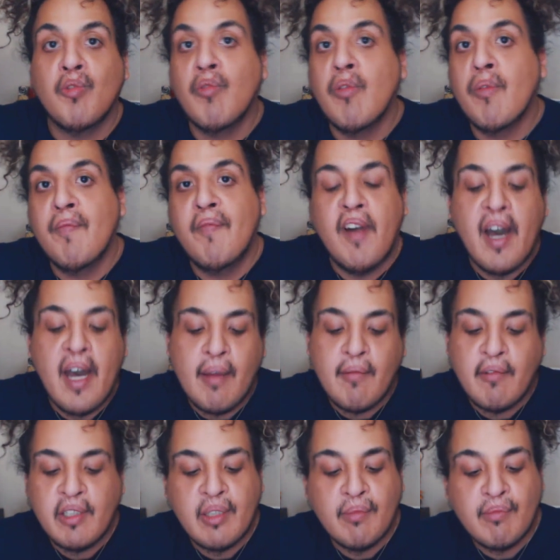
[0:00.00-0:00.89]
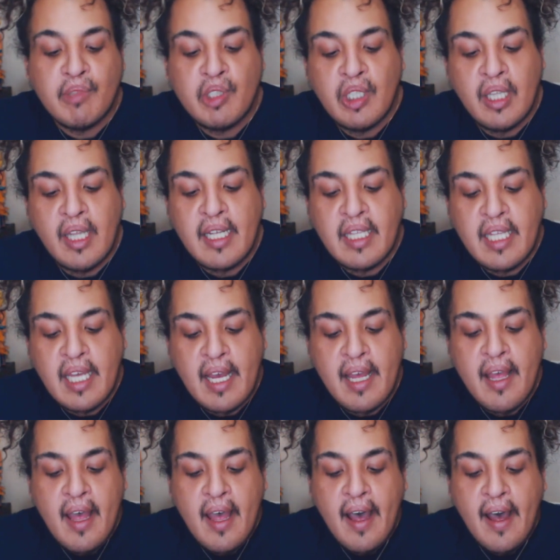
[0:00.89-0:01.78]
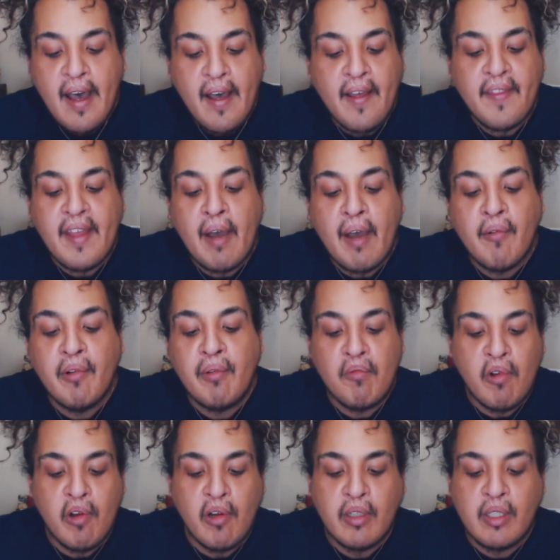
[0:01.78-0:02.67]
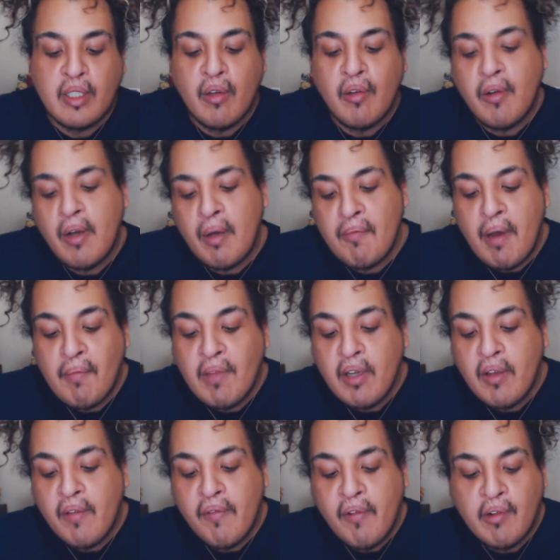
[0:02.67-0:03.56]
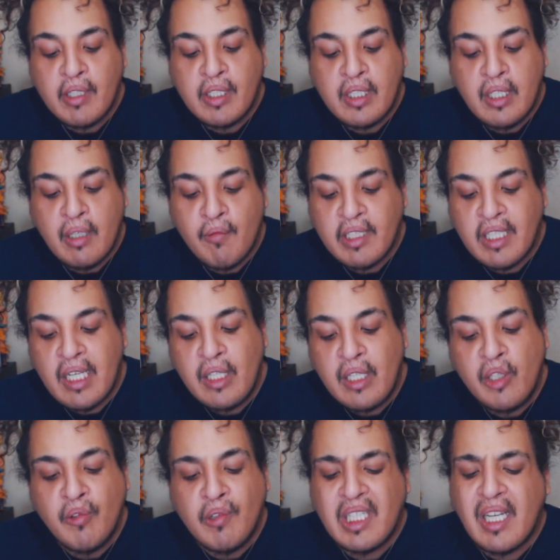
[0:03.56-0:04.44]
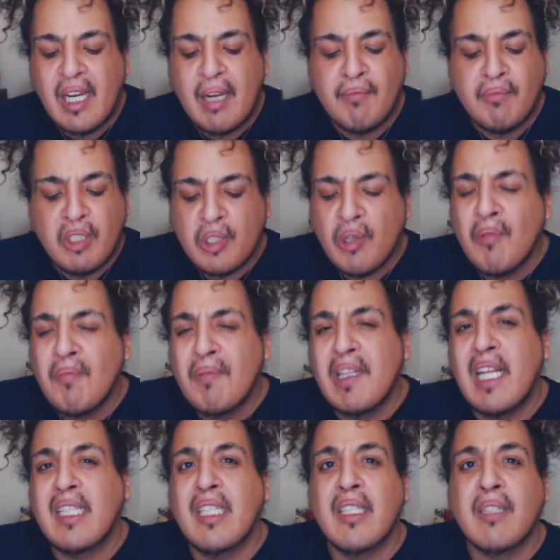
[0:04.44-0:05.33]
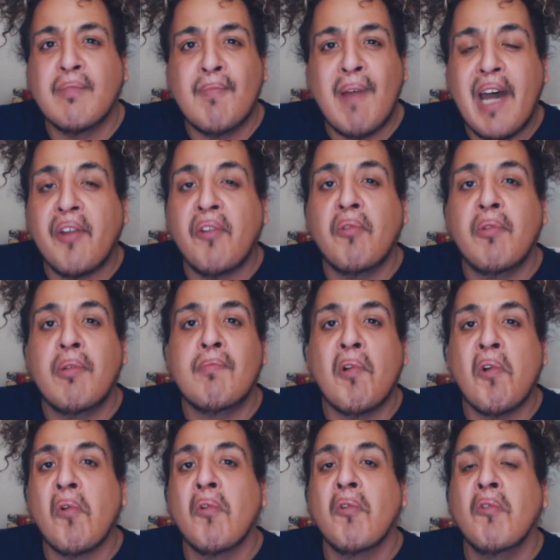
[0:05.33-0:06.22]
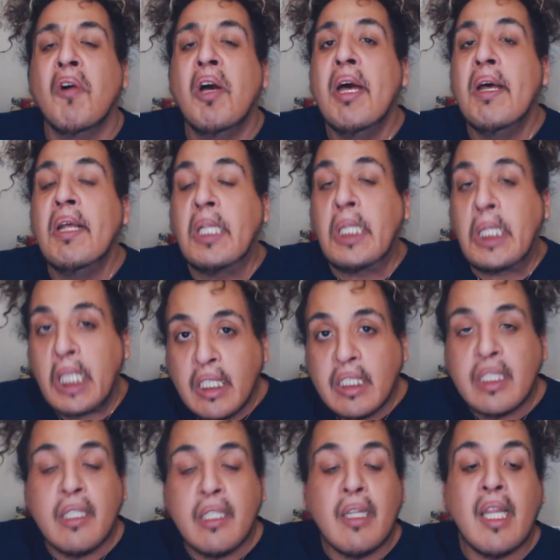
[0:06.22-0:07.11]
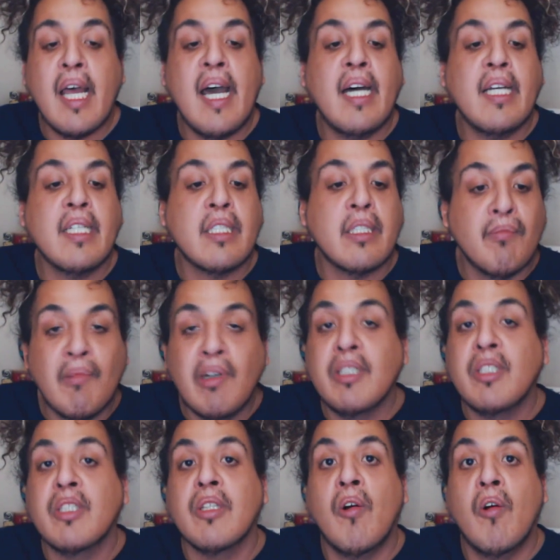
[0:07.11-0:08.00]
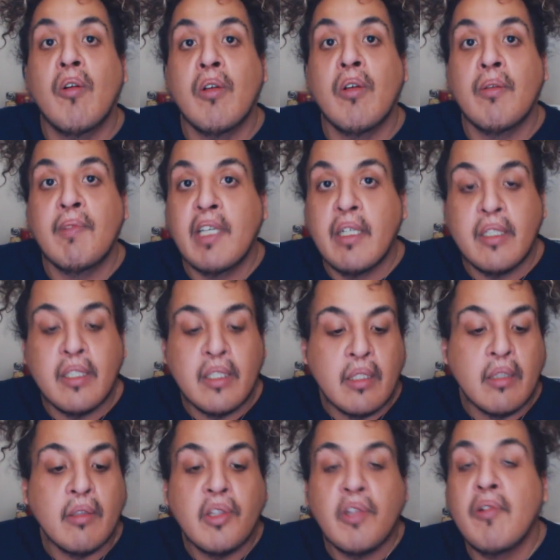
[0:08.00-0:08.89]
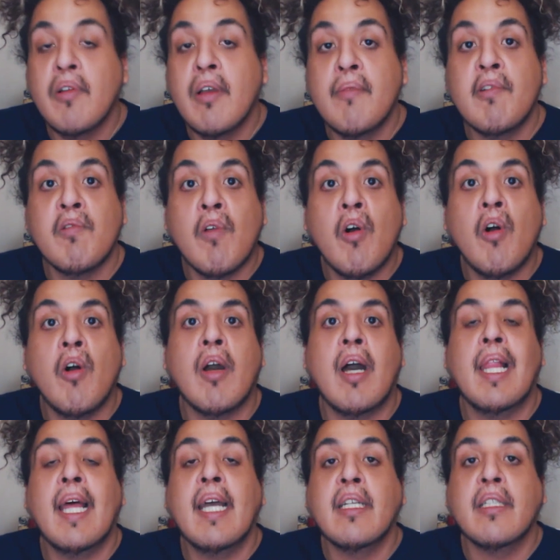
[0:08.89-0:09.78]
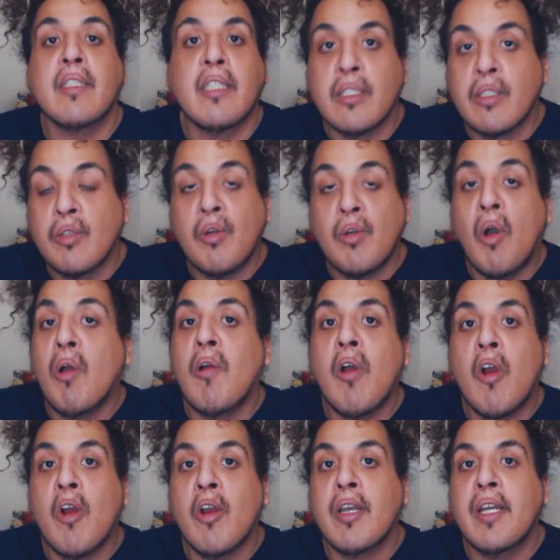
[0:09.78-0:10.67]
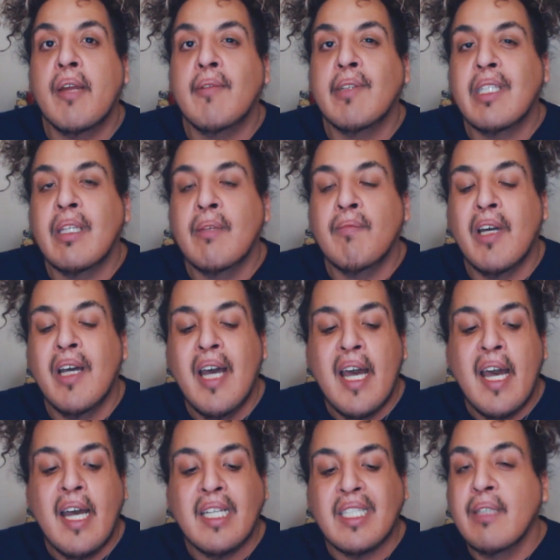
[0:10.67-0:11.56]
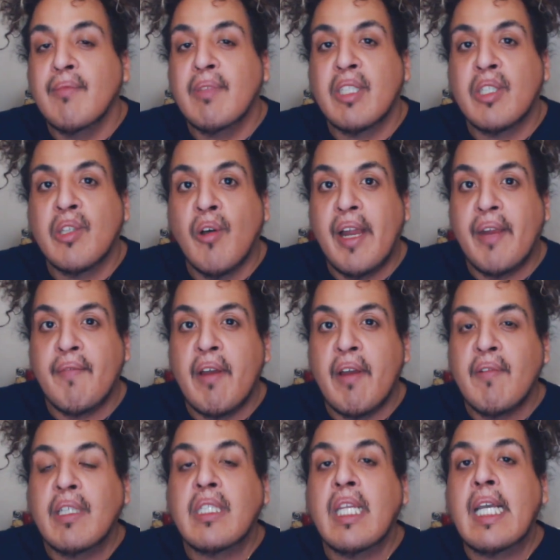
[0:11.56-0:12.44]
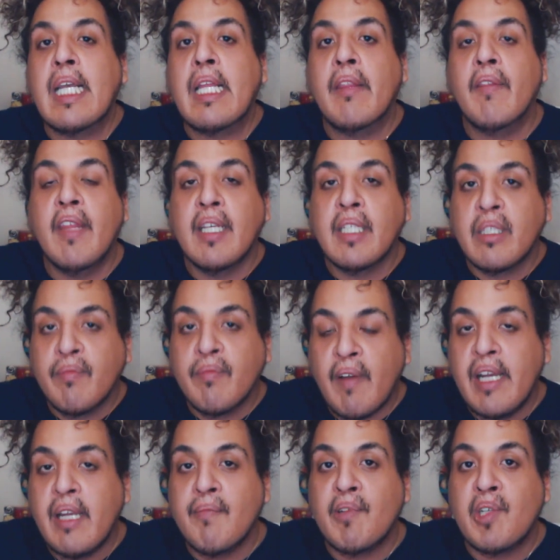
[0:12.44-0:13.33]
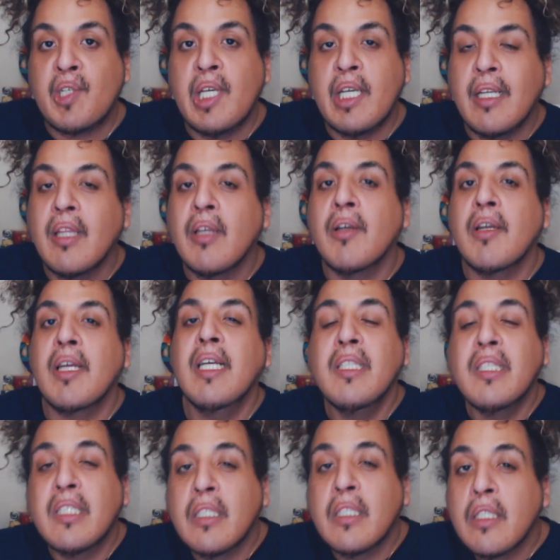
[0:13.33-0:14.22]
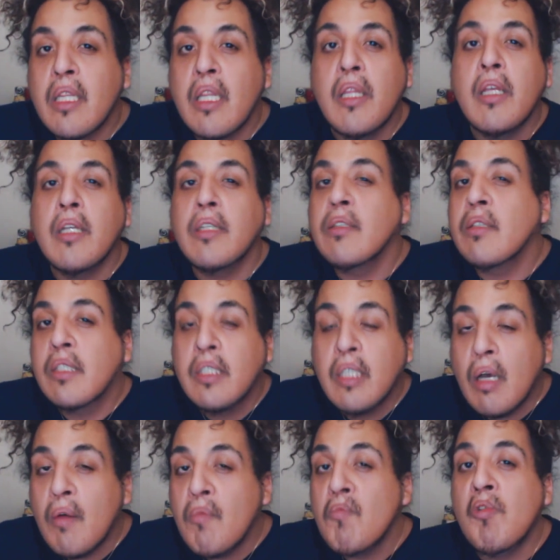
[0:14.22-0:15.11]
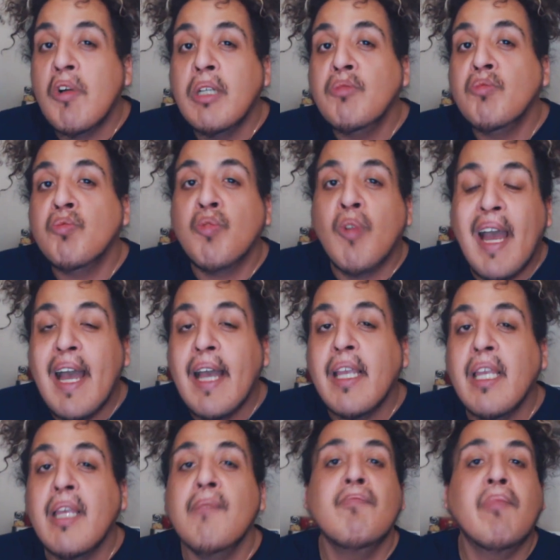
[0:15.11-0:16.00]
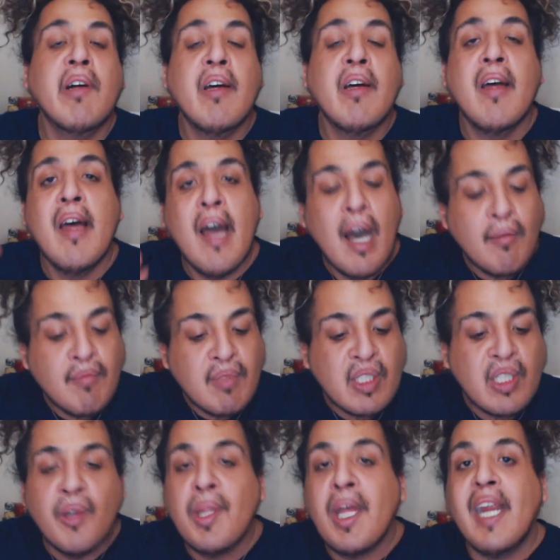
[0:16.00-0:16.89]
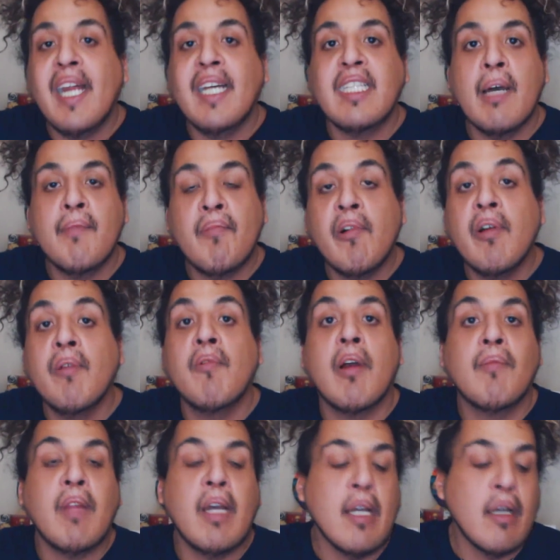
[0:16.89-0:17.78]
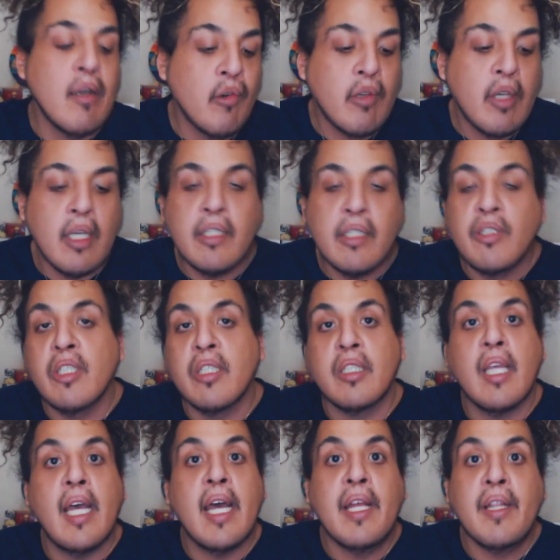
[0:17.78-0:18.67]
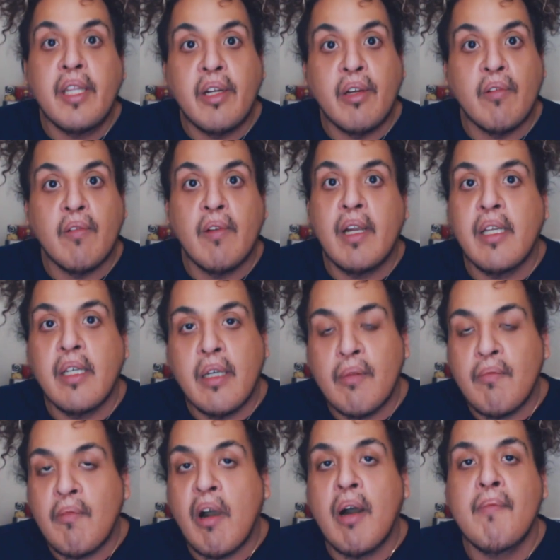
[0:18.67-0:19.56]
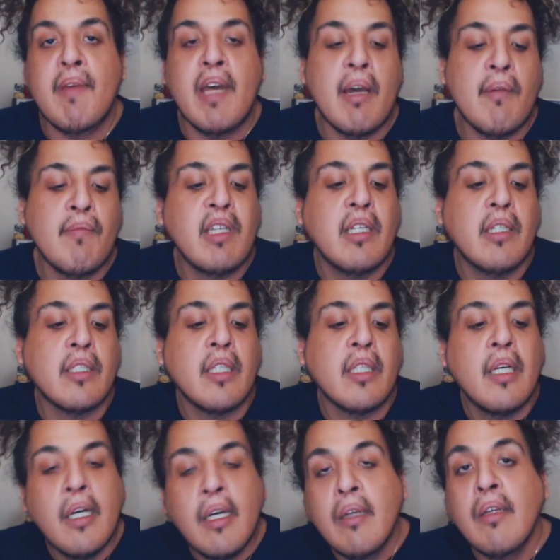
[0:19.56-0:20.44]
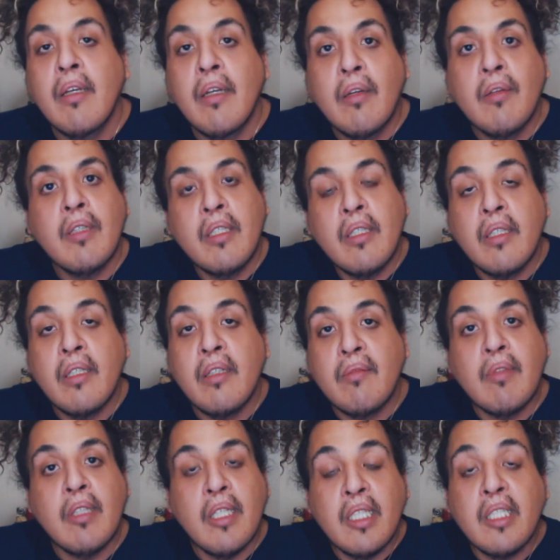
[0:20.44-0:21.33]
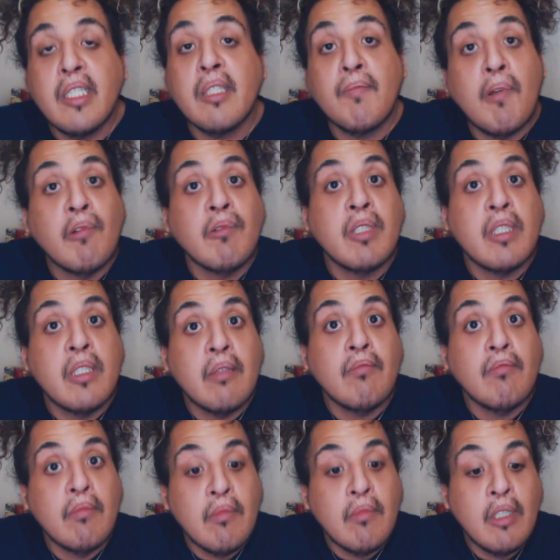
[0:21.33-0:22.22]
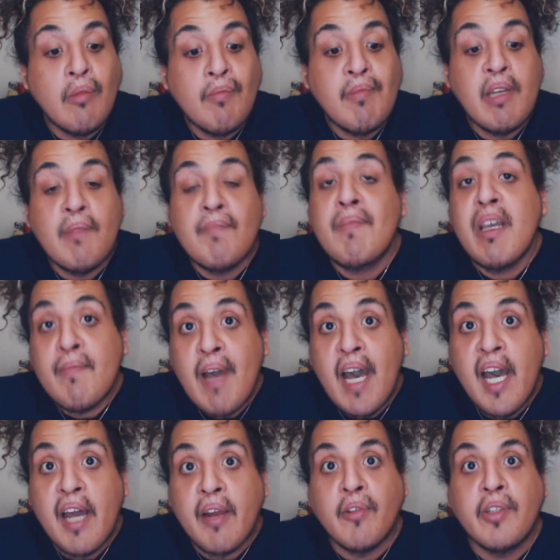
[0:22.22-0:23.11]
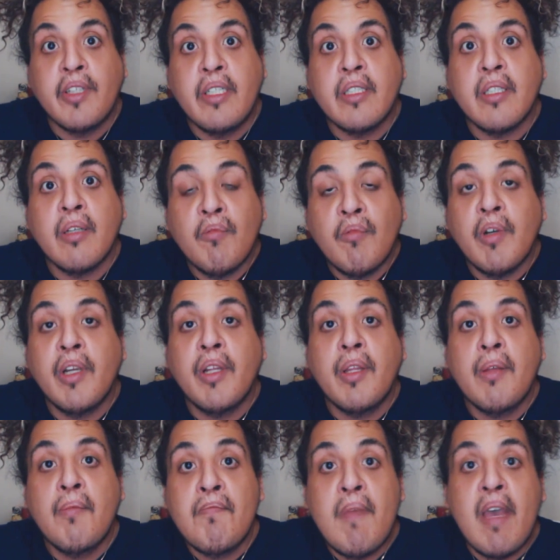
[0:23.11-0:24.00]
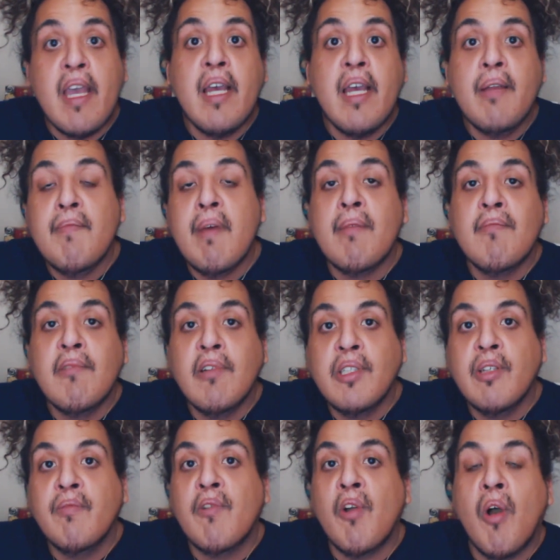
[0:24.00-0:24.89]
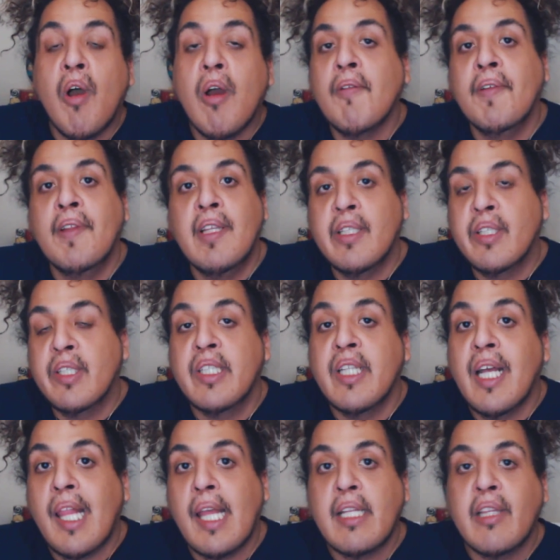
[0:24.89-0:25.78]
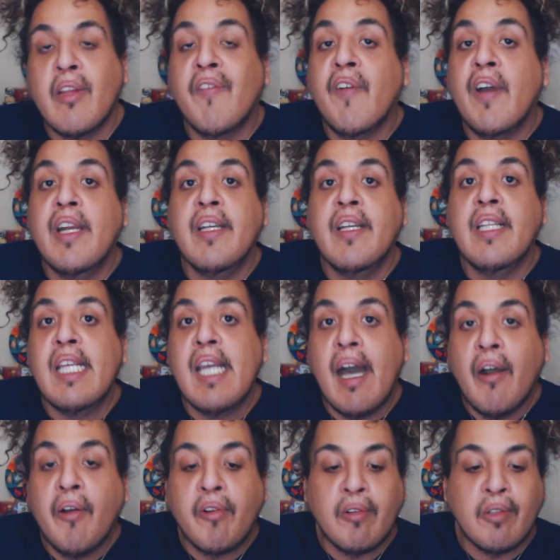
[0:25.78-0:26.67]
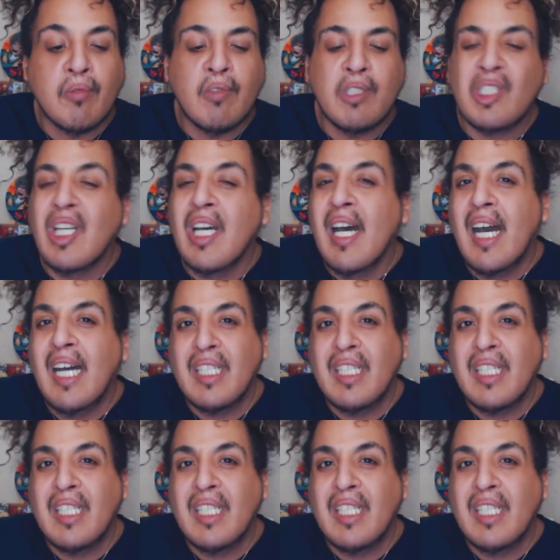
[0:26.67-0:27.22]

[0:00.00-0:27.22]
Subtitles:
Storm 5 or some shit like that, that would work. So I'm looking forward to seeing what they do with it. I'm just hoping that this battle with Boro doesn't last much longer, because don't get me wrong, I like this car arc and everything, but it seems as though out of everything, this fight in particular is somewhat dragging. But I'm still not at that point where I'm like, okay, just end it already, come on, man. Because, you know, it's supposed to, you know, be a big battle. These are one of the main members of Kara. This is not like they're fighting the Outers, which